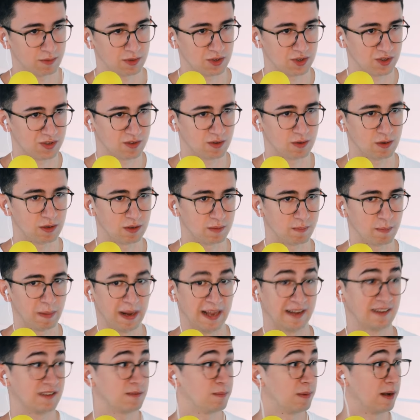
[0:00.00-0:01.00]
which is
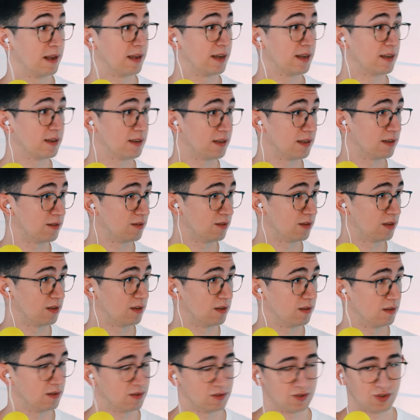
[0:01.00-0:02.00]
called Plexplane here
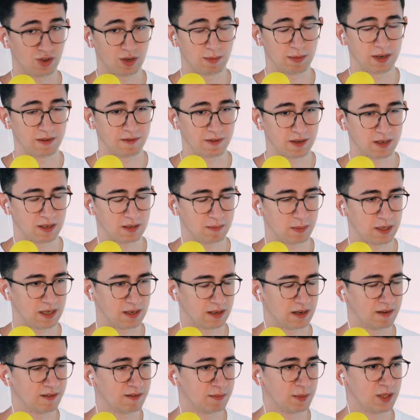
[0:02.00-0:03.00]
in Germany, funded
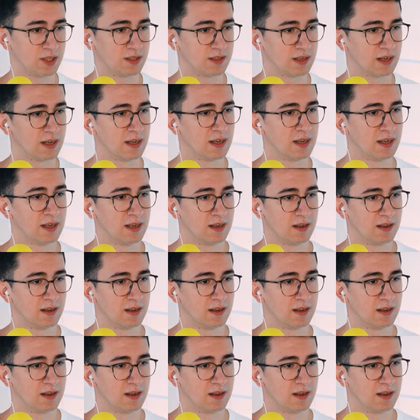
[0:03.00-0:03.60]
by the government.